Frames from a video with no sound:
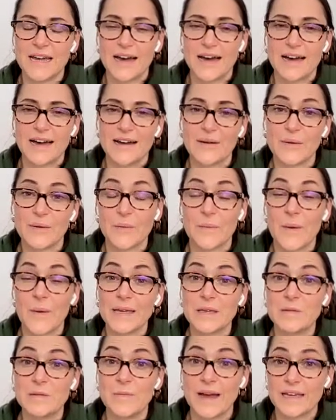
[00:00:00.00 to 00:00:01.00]
or
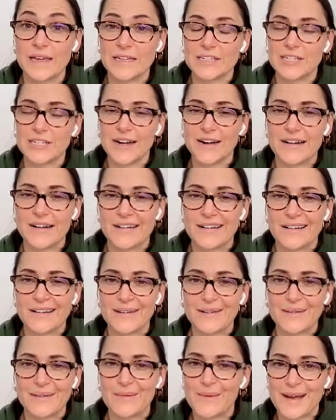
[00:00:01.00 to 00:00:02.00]
what you might
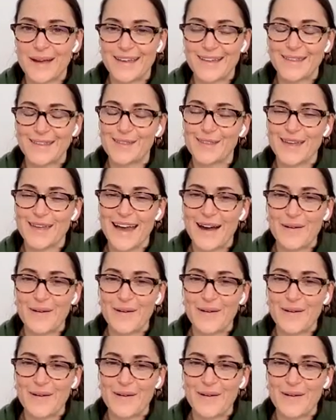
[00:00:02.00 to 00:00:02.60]
share with